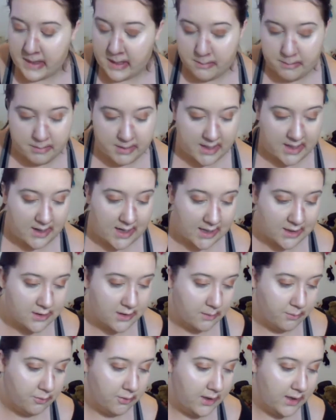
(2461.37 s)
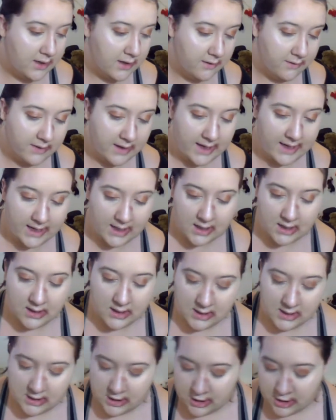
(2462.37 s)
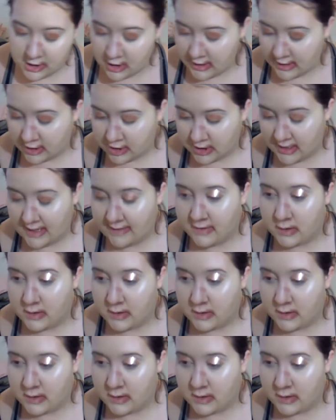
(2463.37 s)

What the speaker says: but not to the point of like you're actually gonna have